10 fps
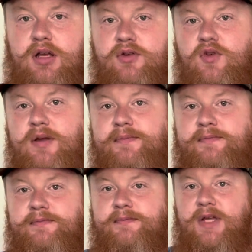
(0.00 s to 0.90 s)
grip
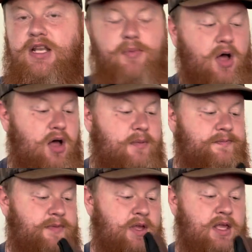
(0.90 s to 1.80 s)
in the
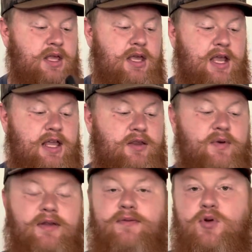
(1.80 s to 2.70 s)
palm and the
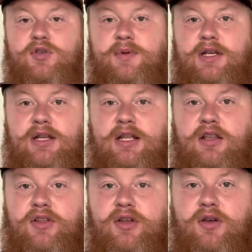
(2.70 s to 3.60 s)
reinforcement
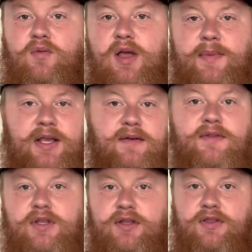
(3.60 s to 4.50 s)
in the webbing of
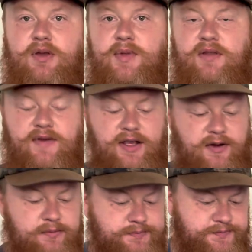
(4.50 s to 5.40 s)
the thumb and the finger.